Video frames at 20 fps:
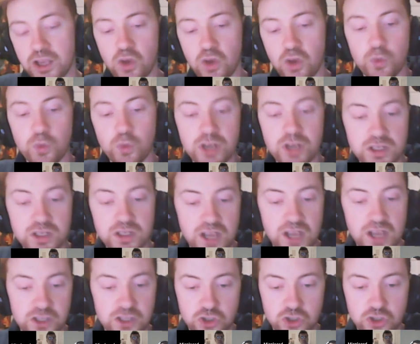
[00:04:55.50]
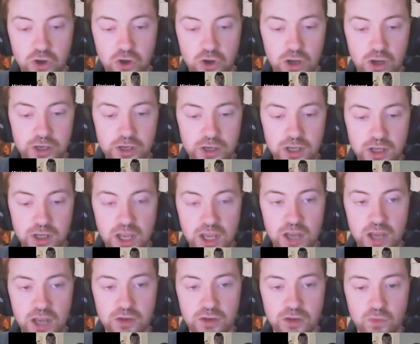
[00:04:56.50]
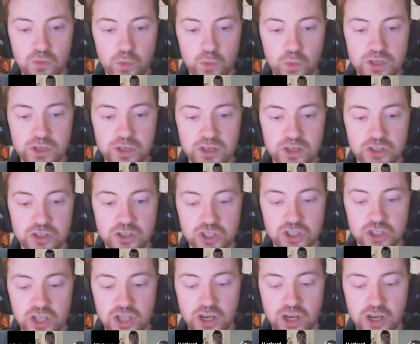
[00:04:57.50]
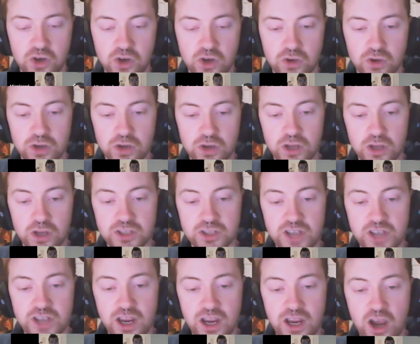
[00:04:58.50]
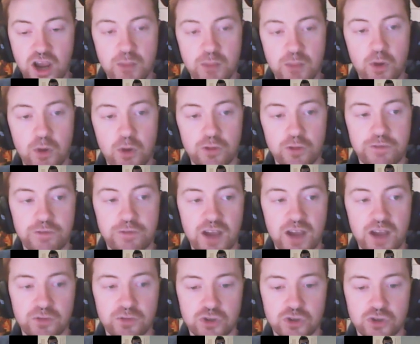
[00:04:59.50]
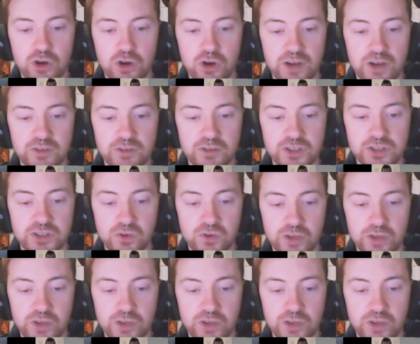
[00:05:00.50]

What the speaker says: we didn't test Tron, and we didn't just say I mull the 5 with Tron every single